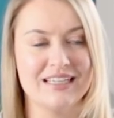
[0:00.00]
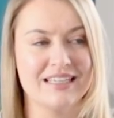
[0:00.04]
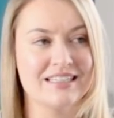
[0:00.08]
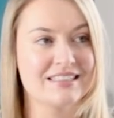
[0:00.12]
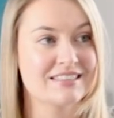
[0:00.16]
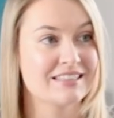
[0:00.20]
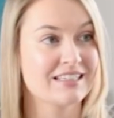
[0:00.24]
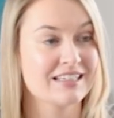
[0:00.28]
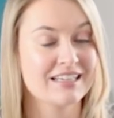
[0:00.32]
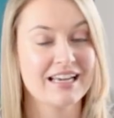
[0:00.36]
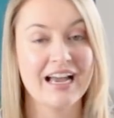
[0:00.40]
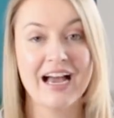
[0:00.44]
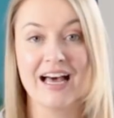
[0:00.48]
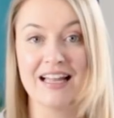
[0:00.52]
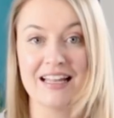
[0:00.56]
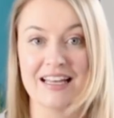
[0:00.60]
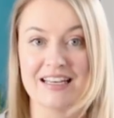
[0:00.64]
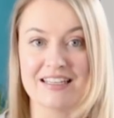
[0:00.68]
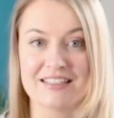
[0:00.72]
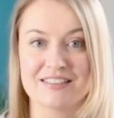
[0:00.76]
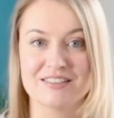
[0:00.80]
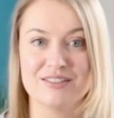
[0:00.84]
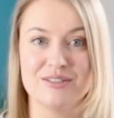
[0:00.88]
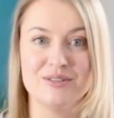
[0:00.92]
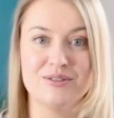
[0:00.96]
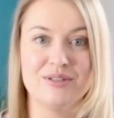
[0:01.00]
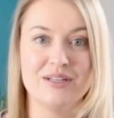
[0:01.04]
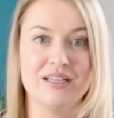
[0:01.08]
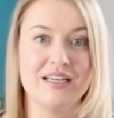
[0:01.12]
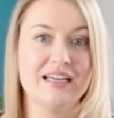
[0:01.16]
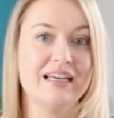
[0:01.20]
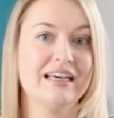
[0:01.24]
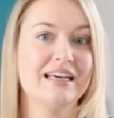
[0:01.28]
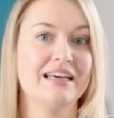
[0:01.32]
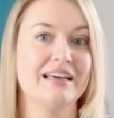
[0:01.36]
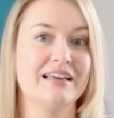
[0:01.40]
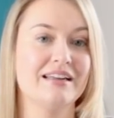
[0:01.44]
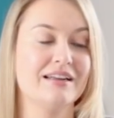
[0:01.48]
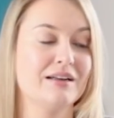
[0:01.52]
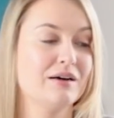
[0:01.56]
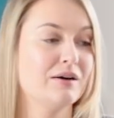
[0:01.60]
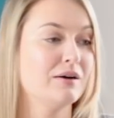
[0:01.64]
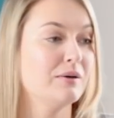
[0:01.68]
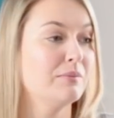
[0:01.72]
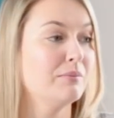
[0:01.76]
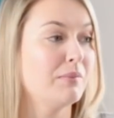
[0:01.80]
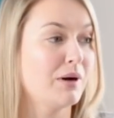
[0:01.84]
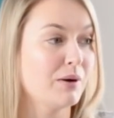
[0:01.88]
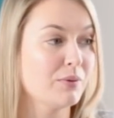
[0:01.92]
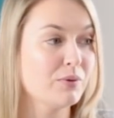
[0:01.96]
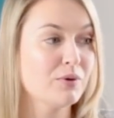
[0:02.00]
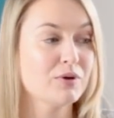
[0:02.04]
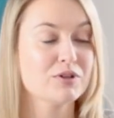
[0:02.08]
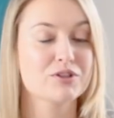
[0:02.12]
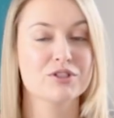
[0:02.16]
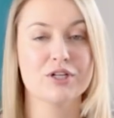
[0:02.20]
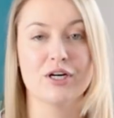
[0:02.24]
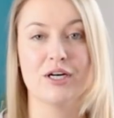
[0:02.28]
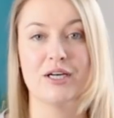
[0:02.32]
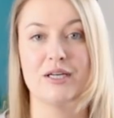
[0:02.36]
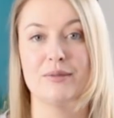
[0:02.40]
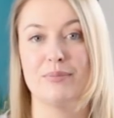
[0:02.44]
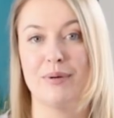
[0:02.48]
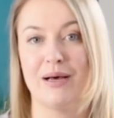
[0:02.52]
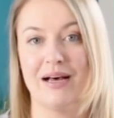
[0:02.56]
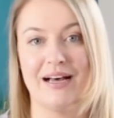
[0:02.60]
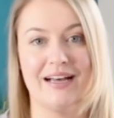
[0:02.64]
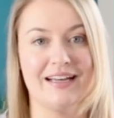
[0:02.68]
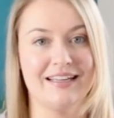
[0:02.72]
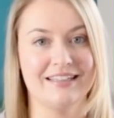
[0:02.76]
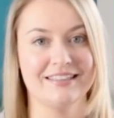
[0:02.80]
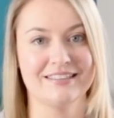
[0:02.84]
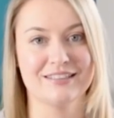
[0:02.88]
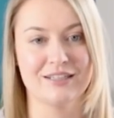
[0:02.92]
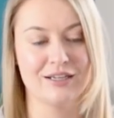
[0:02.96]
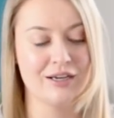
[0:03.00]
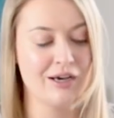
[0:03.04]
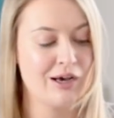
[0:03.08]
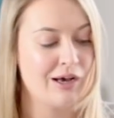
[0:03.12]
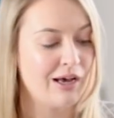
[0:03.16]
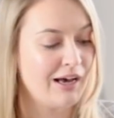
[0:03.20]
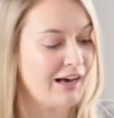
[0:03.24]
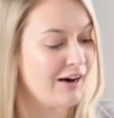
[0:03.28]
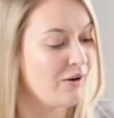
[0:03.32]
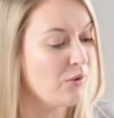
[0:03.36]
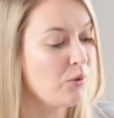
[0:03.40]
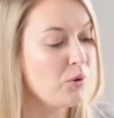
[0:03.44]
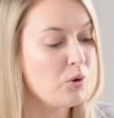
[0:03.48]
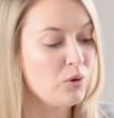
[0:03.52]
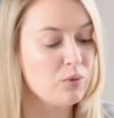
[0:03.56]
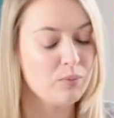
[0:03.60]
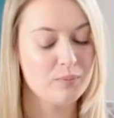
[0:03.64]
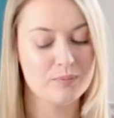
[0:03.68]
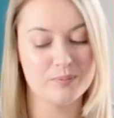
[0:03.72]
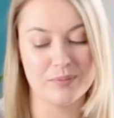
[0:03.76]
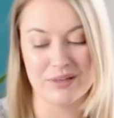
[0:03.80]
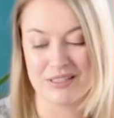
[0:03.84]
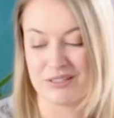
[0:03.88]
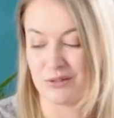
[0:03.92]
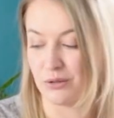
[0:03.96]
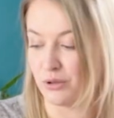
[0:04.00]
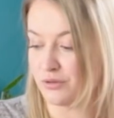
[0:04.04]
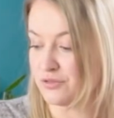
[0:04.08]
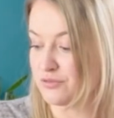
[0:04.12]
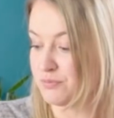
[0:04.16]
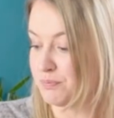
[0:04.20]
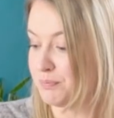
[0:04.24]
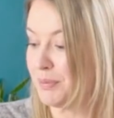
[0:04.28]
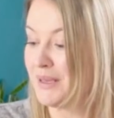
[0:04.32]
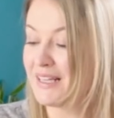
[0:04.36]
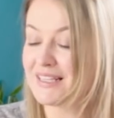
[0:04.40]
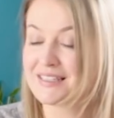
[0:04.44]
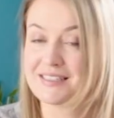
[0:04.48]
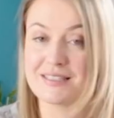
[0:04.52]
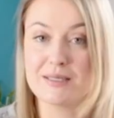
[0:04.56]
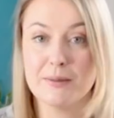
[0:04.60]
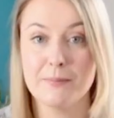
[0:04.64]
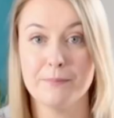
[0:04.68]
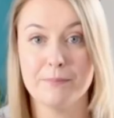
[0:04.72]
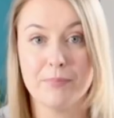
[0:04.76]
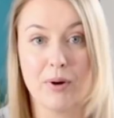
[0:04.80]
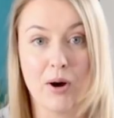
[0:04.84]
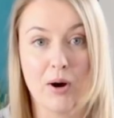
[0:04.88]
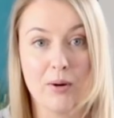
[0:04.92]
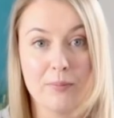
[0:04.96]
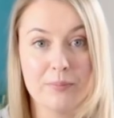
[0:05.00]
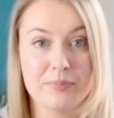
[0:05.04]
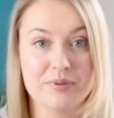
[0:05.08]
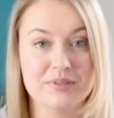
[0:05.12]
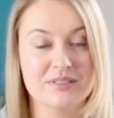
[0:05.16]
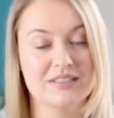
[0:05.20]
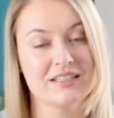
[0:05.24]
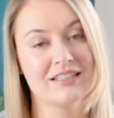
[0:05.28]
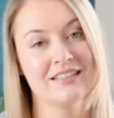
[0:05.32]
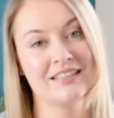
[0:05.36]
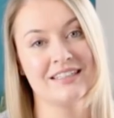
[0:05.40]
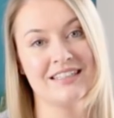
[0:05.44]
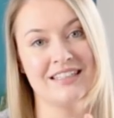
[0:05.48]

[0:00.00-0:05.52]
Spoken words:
It's a Kallax unit in my wardrobe, and all my sort of bits and bobs,